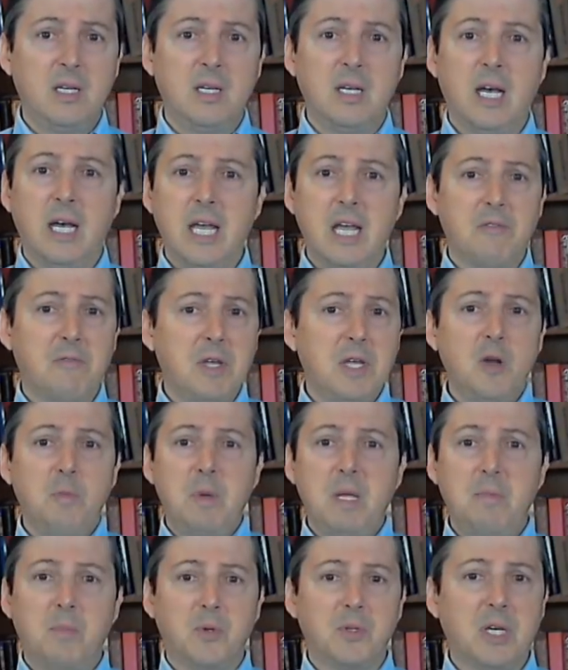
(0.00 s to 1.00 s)
Every year
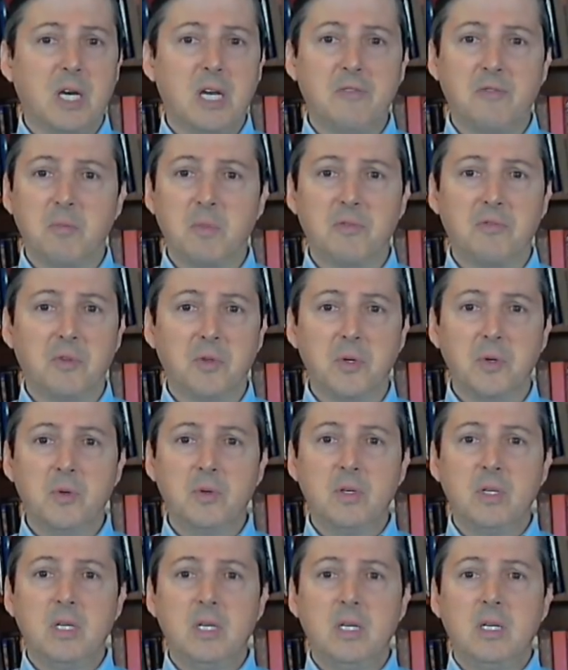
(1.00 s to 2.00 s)
people die from the
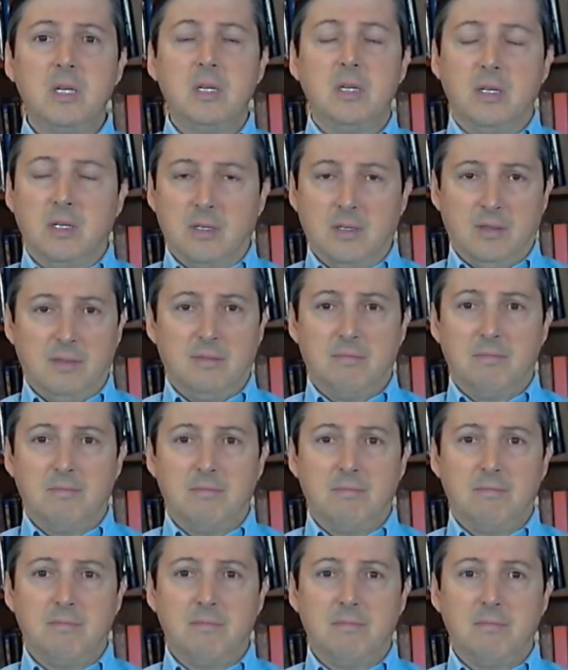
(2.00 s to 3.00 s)
flu,
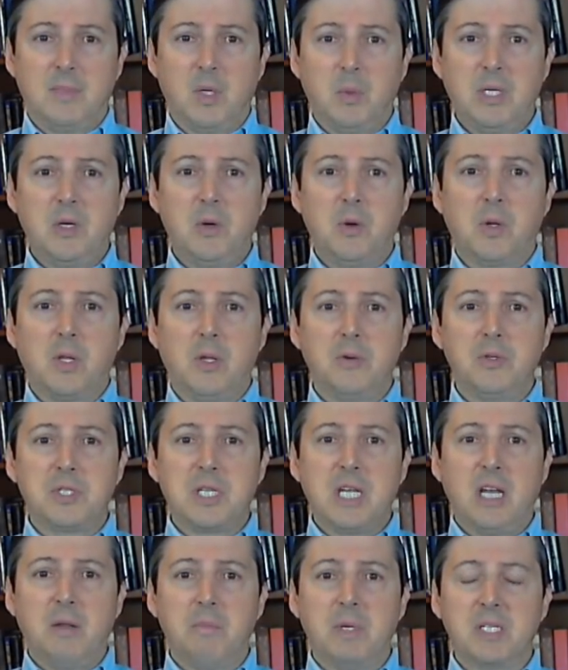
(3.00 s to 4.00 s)
but we don't close
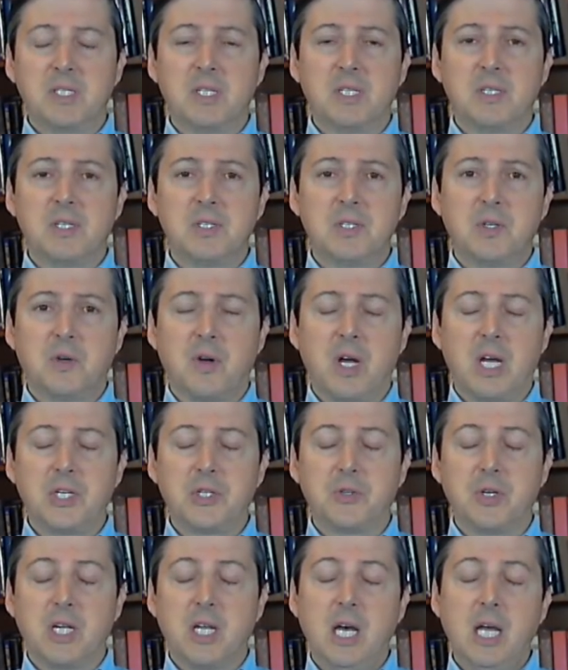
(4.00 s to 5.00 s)
down businesses and crash
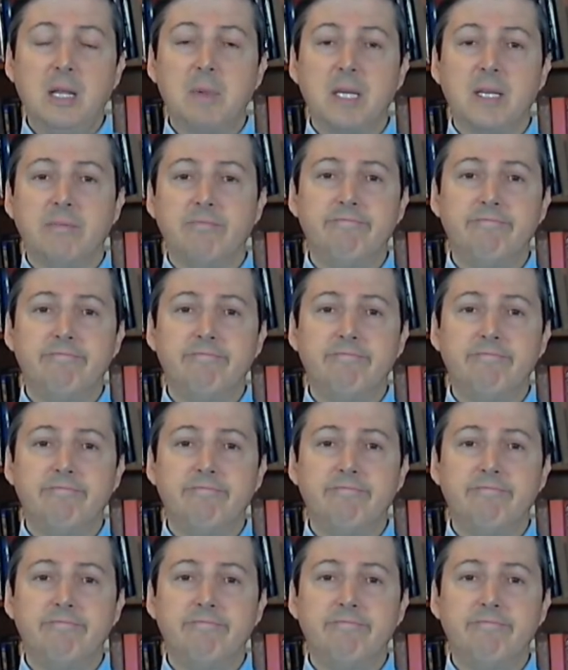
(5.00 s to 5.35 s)
our economy.